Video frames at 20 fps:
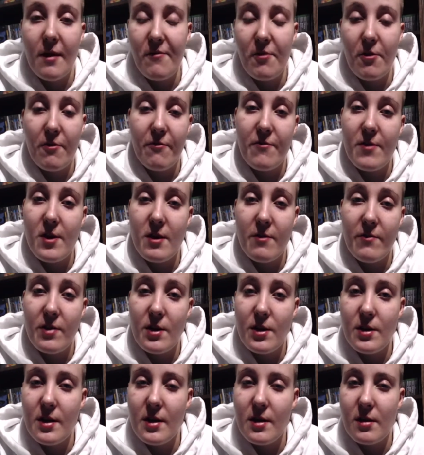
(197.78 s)
If you're a fan of
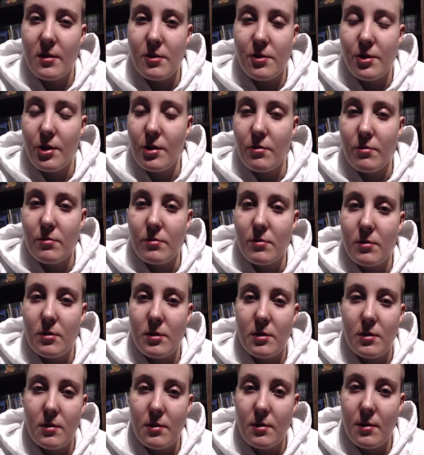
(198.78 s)
Indiana
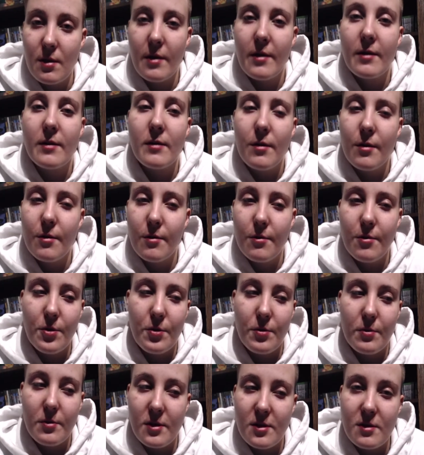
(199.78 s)
Jones, then
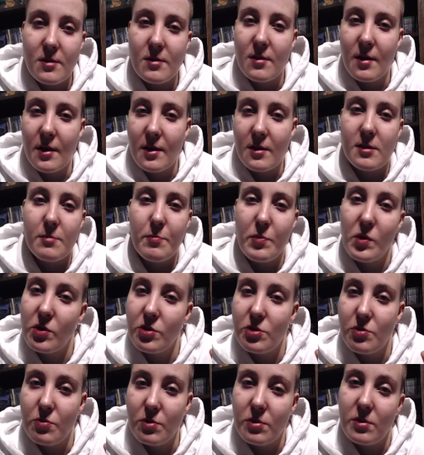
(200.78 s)
this is like a
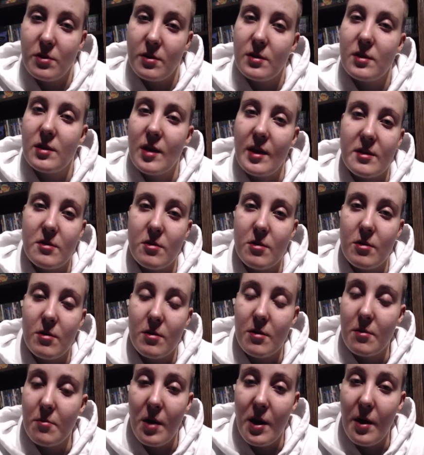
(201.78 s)
spiritual successor
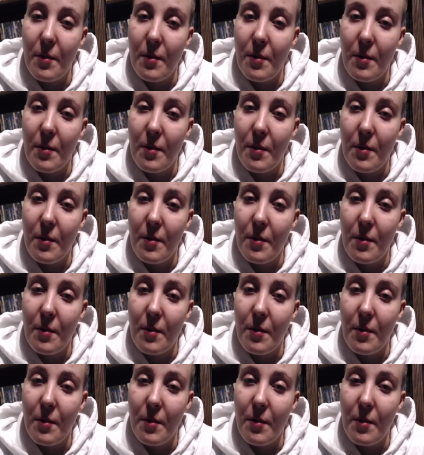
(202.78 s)
in my